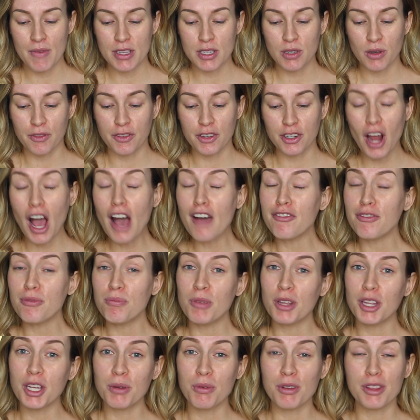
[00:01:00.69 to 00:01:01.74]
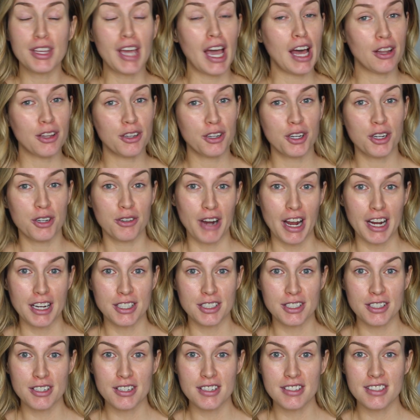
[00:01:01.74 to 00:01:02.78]
So if you're not familiar with color
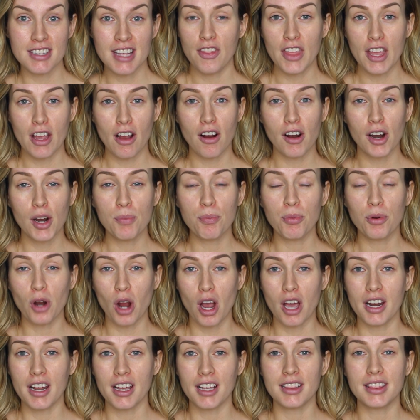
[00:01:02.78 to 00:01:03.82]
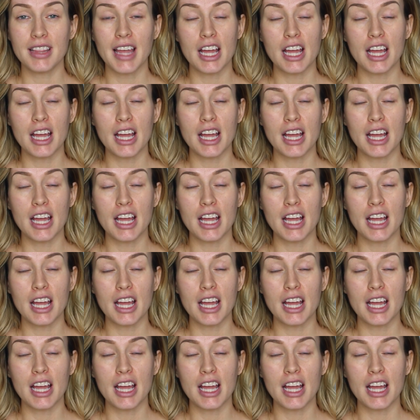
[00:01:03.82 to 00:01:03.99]
correctors, they are a product